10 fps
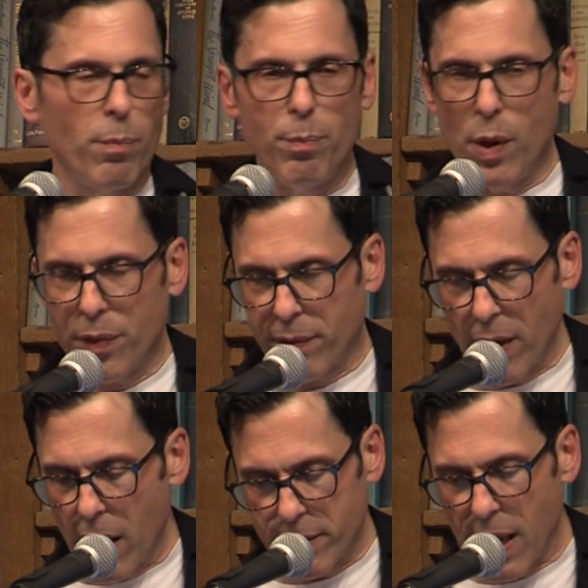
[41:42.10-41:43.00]
both
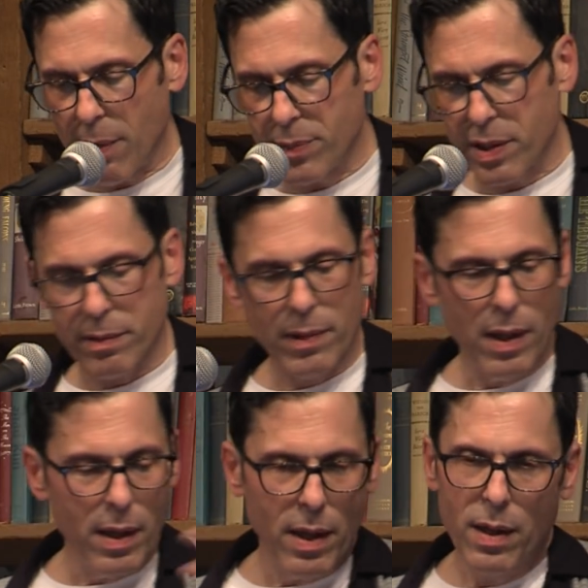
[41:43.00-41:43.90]
Dolls albums and
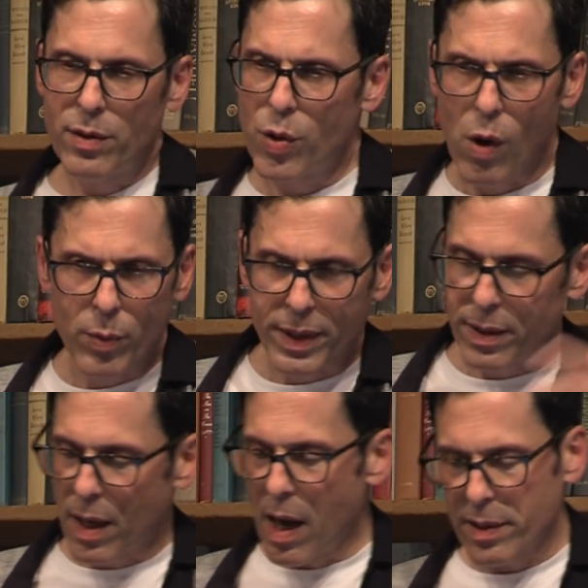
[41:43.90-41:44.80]
toured with the
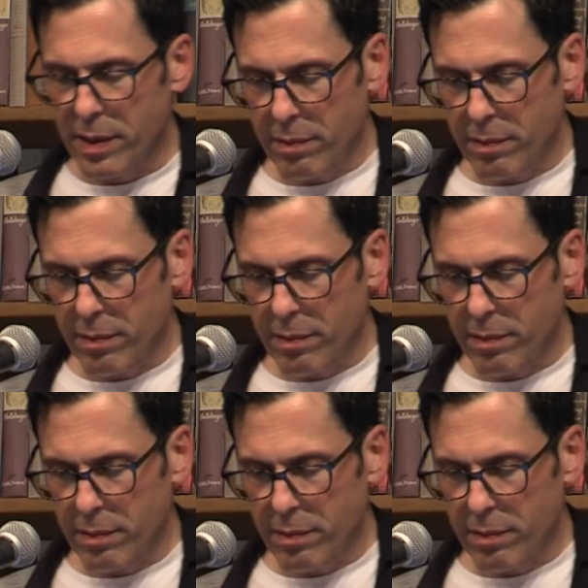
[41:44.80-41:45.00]
Dolls,